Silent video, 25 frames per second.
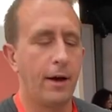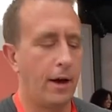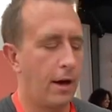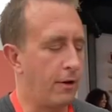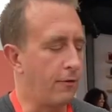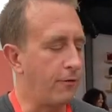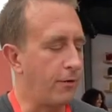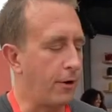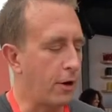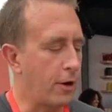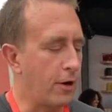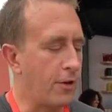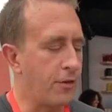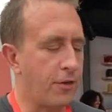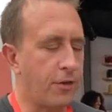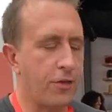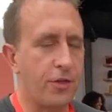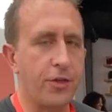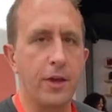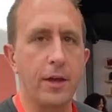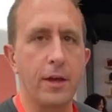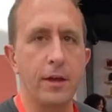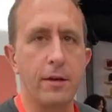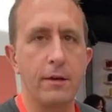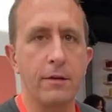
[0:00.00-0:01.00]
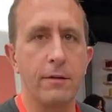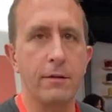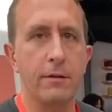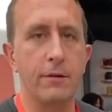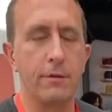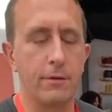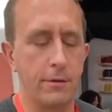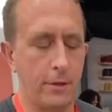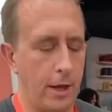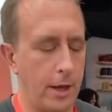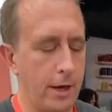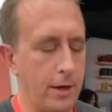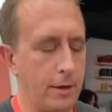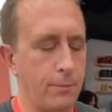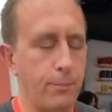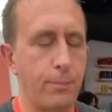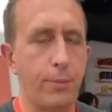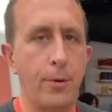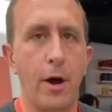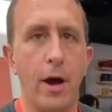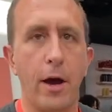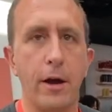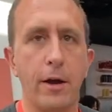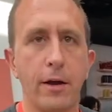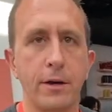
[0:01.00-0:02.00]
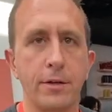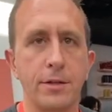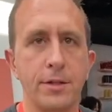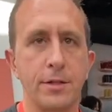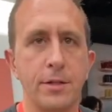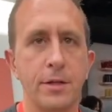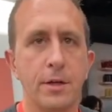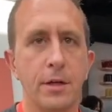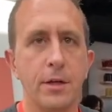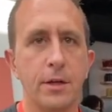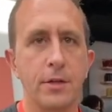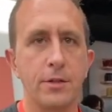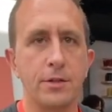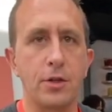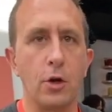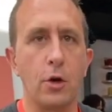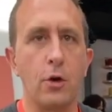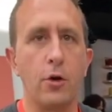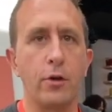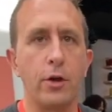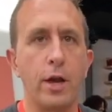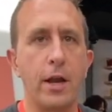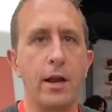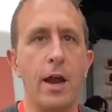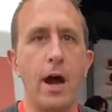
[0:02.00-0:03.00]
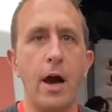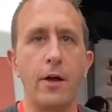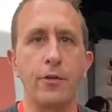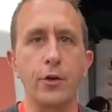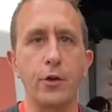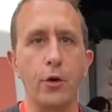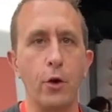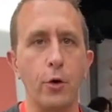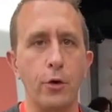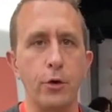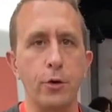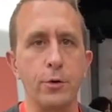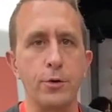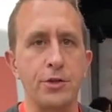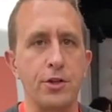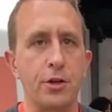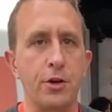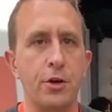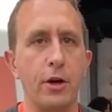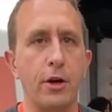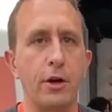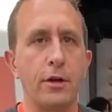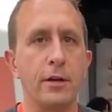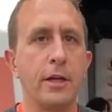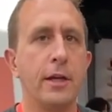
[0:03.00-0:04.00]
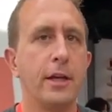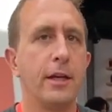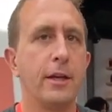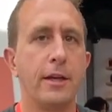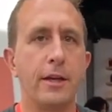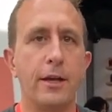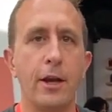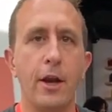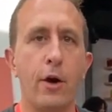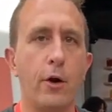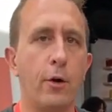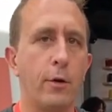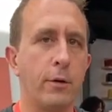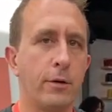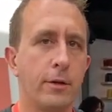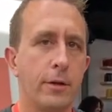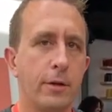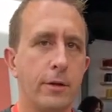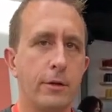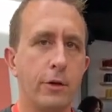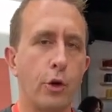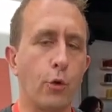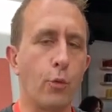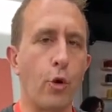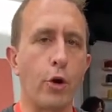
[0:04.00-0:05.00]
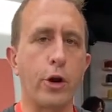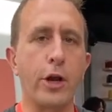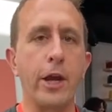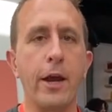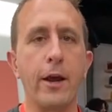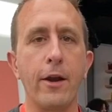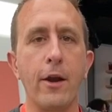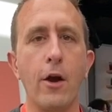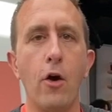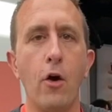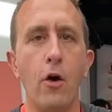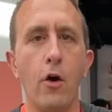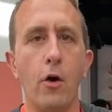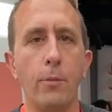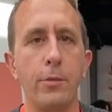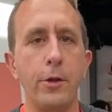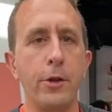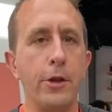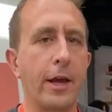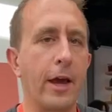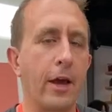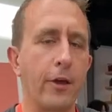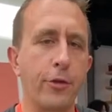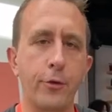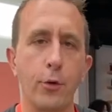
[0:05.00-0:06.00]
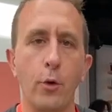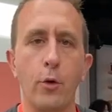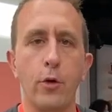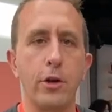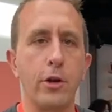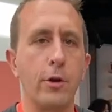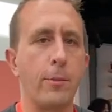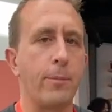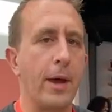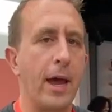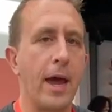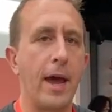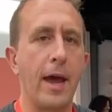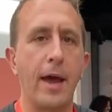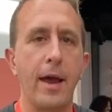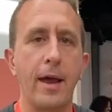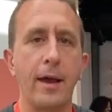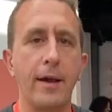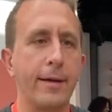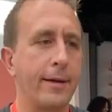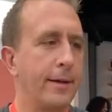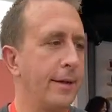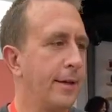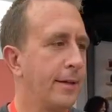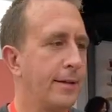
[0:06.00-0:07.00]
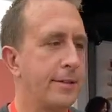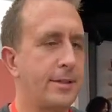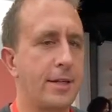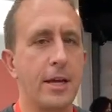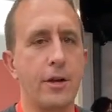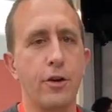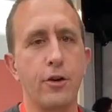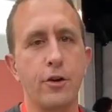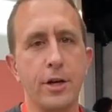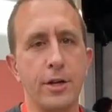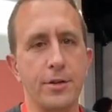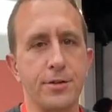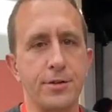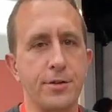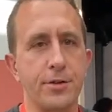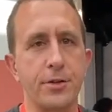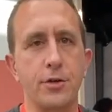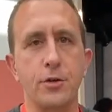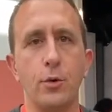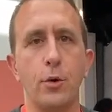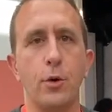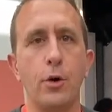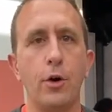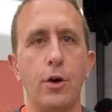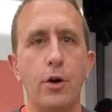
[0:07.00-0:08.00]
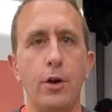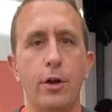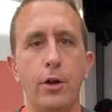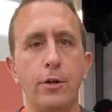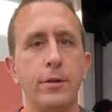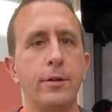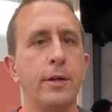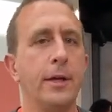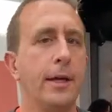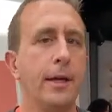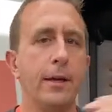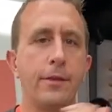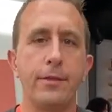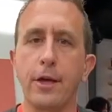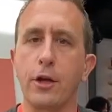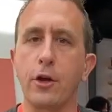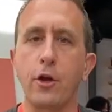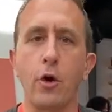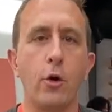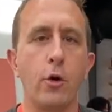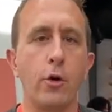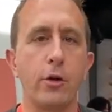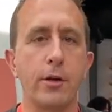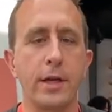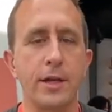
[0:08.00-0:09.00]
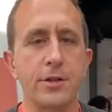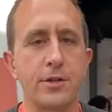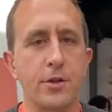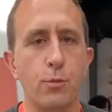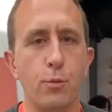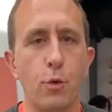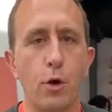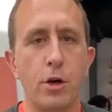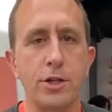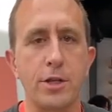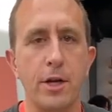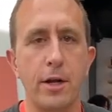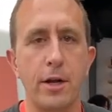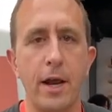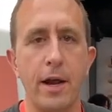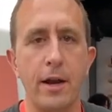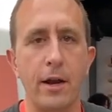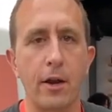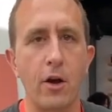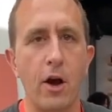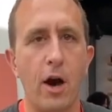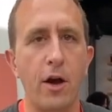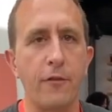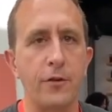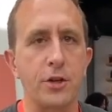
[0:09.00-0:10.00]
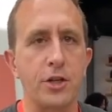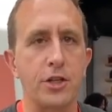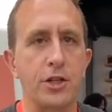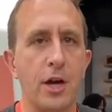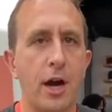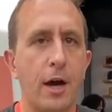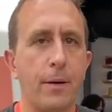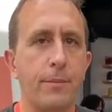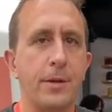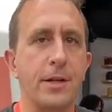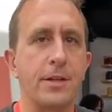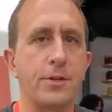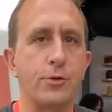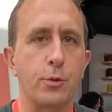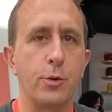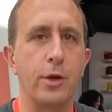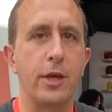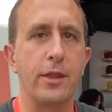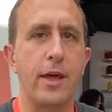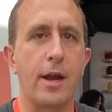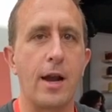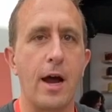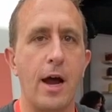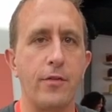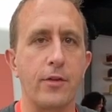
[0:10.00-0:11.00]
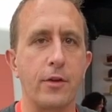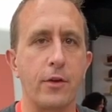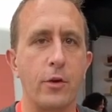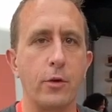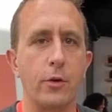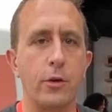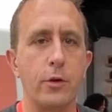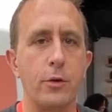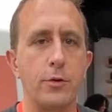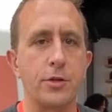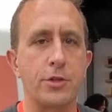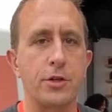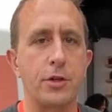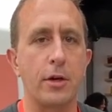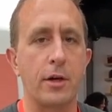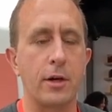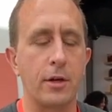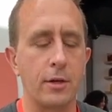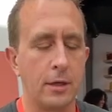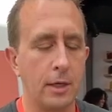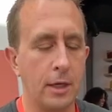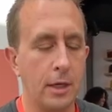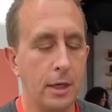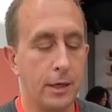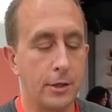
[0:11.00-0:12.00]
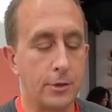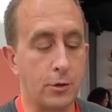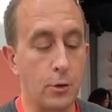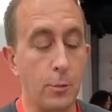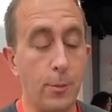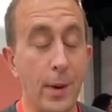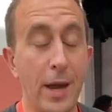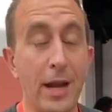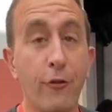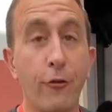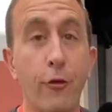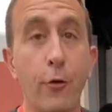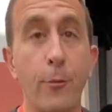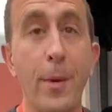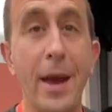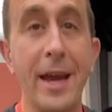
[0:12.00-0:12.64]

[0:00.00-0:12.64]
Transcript: a very thin, light product so an on-the-go user, you know, you're working at home, then you got to throw it in your bag, take your kids to school, then go get some work done at a coffee shop. It's really that on-the-go user. So we made it from